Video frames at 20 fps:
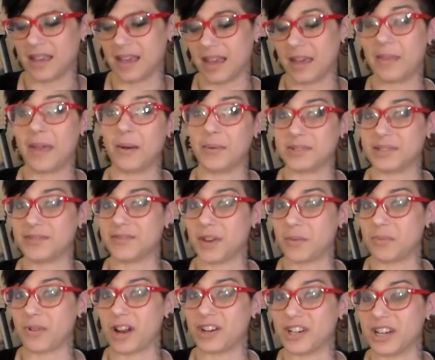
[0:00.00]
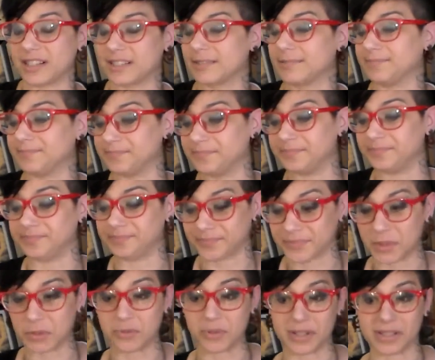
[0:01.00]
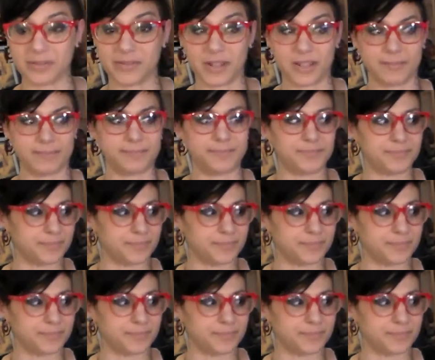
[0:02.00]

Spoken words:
And that was a fun project. Really fun.